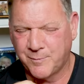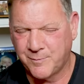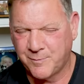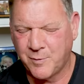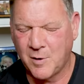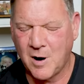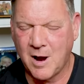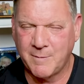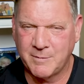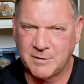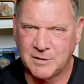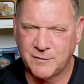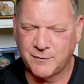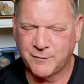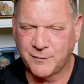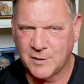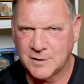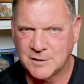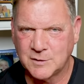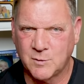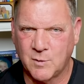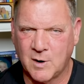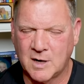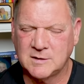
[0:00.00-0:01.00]
probably the
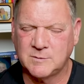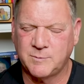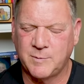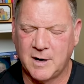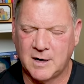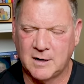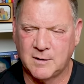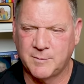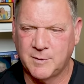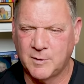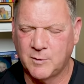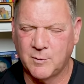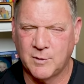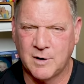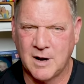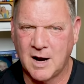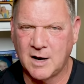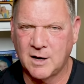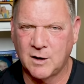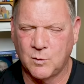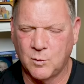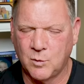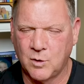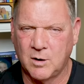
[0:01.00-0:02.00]
front squat's better, but we're
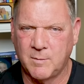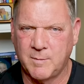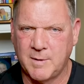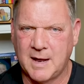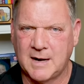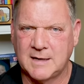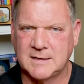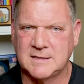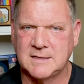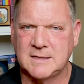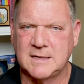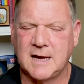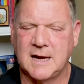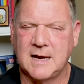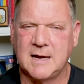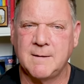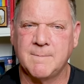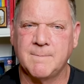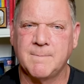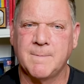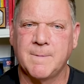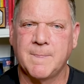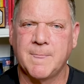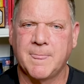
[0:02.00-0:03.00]
not going to worry about it today.
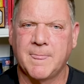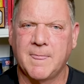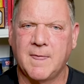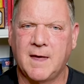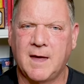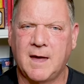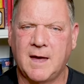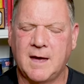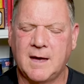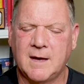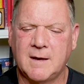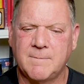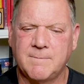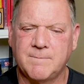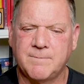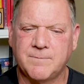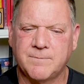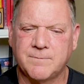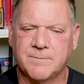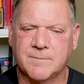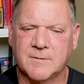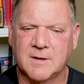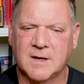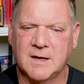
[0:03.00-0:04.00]
Um,
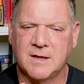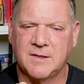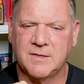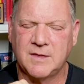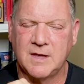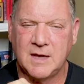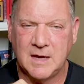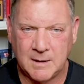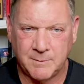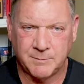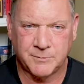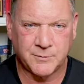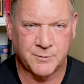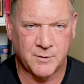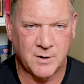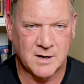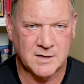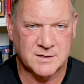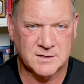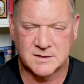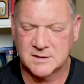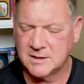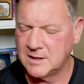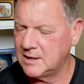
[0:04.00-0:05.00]
the hip
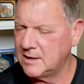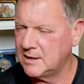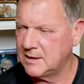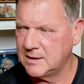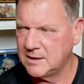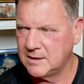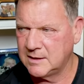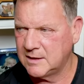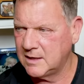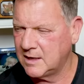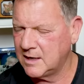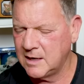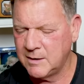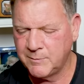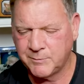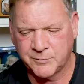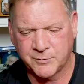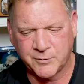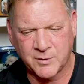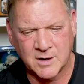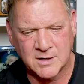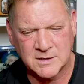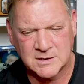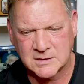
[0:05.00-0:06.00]
thrust, uh, the hip
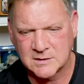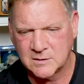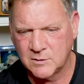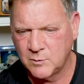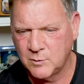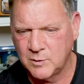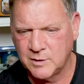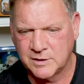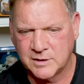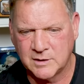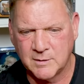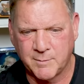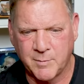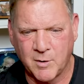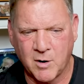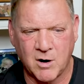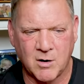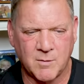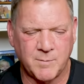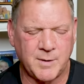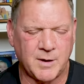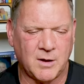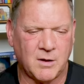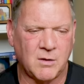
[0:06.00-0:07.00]
thrust with the
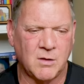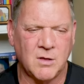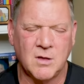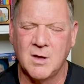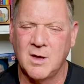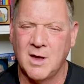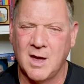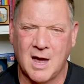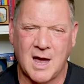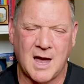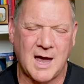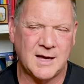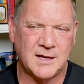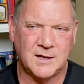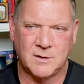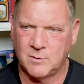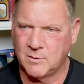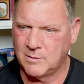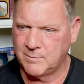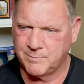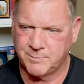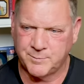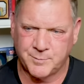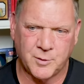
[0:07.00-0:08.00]
barbell. I
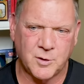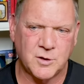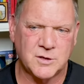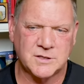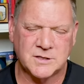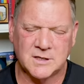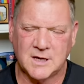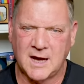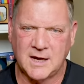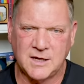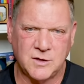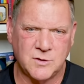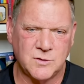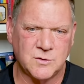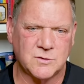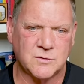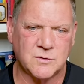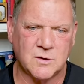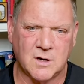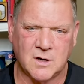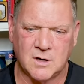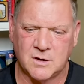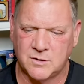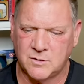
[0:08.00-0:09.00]
personally I
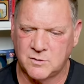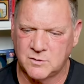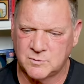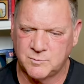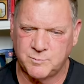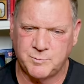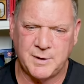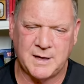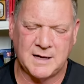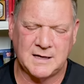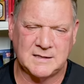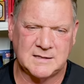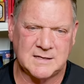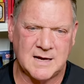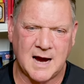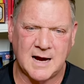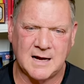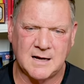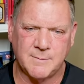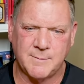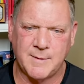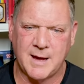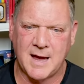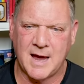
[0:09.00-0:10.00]
use uh, those big
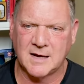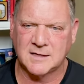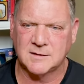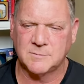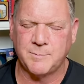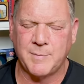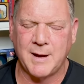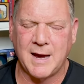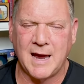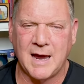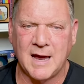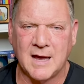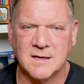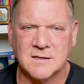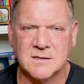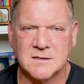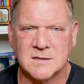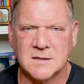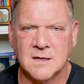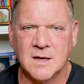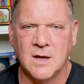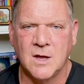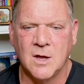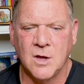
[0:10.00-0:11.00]
Dynamax
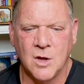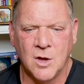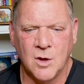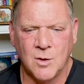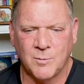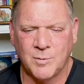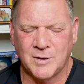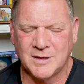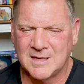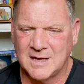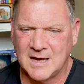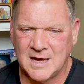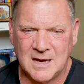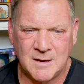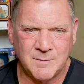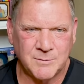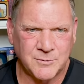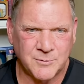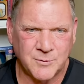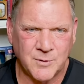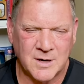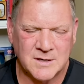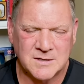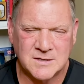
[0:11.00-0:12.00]
bands, but the
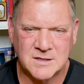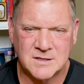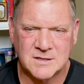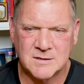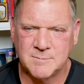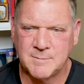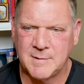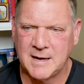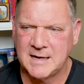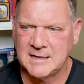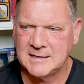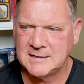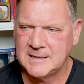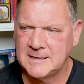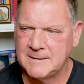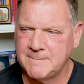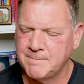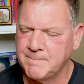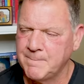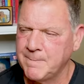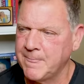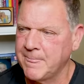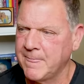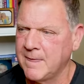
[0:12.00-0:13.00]
hip thrust is
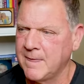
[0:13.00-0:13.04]
amazing.